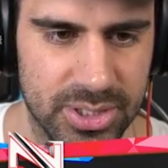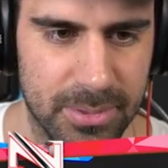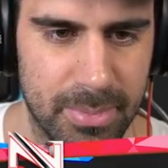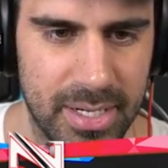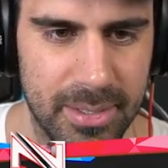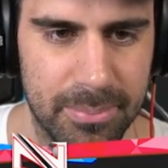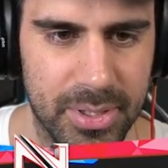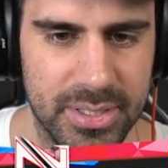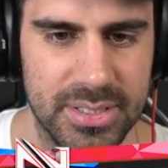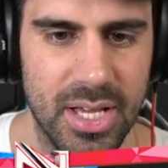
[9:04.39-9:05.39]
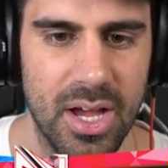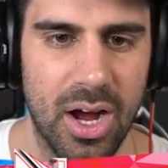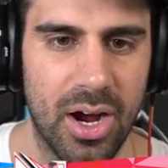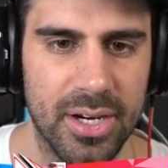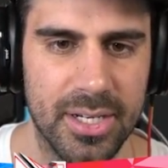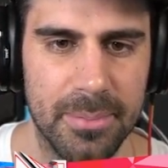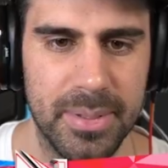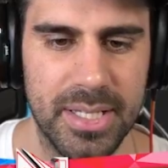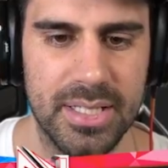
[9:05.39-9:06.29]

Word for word: Like mending books are gonna be